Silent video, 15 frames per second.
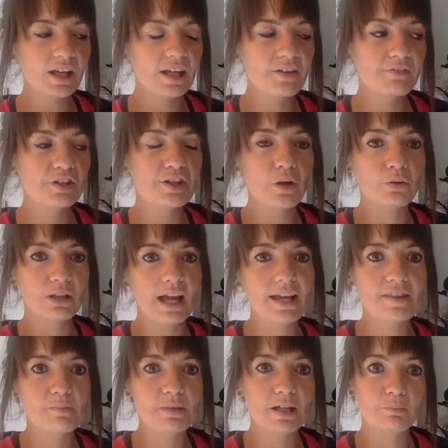if you don't
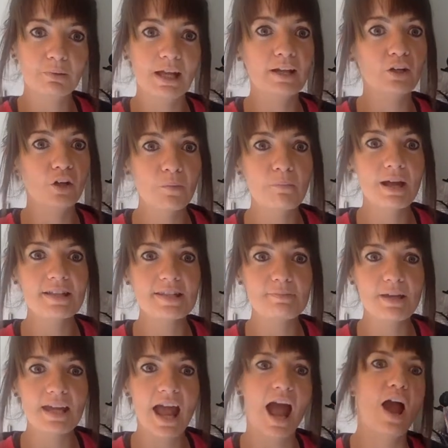like the meal plan, come back to
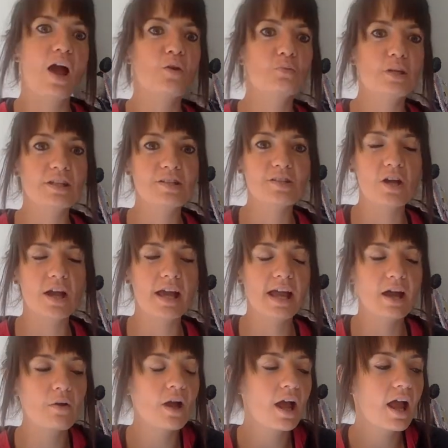me and we can sort it
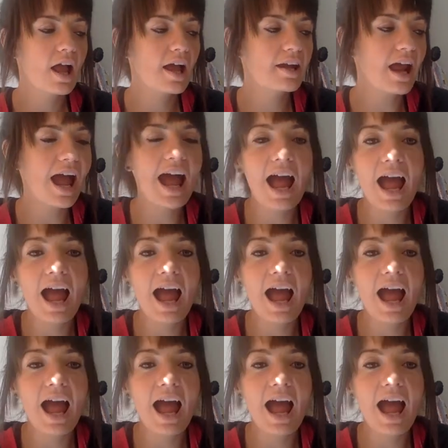out. And